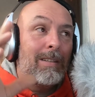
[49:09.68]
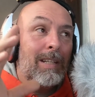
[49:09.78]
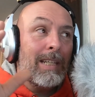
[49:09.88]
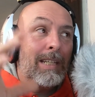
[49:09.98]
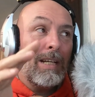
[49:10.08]

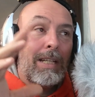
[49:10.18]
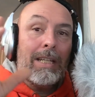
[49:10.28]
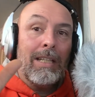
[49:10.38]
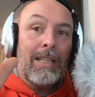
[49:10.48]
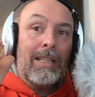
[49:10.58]

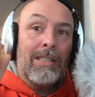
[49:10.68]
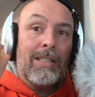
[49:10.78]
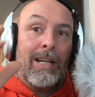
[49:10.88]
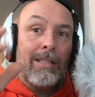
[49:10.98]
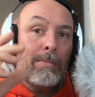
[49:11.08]
nutty, like this
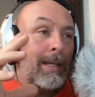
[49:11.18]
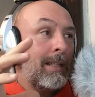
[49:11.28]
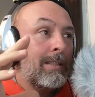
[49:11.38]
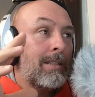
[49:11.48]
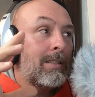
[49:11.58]
guy's making
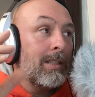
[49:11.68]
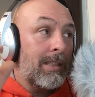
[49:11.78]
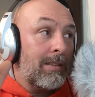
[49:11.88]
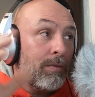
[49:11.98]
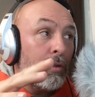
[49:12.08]
this. This
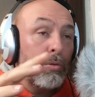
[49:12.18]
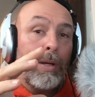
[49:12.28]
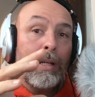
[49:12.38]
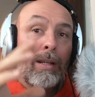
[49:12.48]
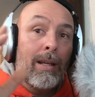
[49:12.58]
is
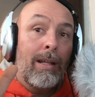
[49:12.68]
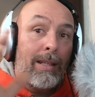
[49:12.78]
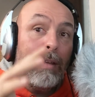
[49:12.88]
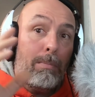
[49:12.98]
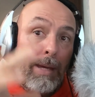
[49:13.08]
Volkswagen.
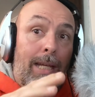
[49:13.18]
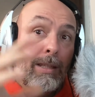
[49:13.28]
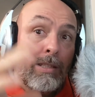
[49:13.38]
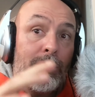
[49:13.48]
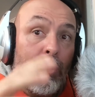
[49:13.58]
They make
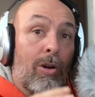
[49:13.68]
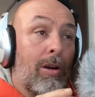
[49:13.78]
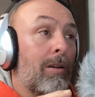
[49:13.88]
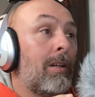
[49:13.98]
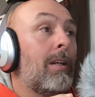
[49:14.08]
this
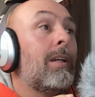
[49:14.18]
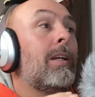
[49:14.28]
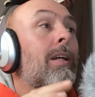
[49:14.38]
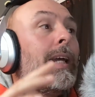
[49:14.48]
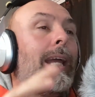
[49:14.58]
car.
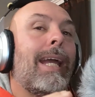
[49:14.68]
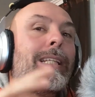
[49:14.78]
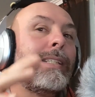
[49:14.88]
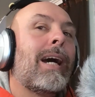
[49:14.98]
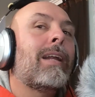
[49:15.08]

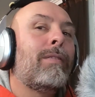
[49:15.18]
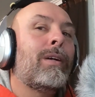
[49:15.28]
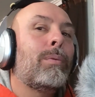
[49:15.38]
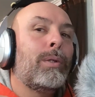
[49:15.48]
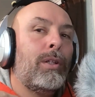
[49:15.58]
It's not
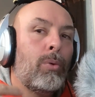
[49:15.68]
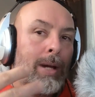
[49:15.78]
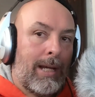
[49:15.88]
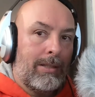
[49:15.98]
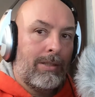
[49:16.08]
available in the
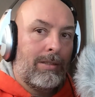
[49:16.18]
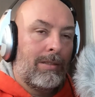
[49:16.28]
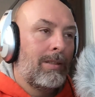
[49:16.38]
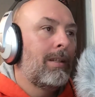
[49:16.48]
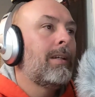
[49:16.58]
U.S.
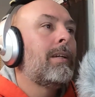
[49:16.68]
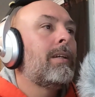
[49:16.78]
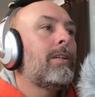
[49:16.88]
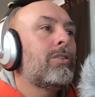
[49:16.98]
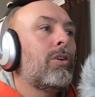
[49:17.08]

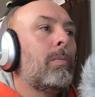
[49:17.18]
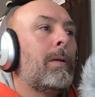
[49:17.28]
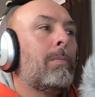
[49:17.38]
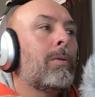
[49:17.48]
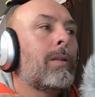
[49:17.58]
So
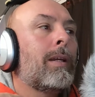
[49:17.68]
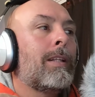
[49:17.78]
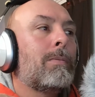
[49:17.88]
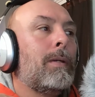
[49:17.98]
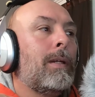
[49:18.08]
people think
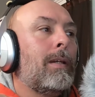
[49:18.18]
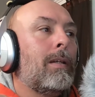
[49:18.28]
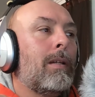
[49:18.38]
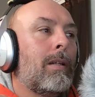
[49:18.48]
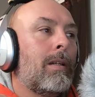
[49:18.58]
it's being,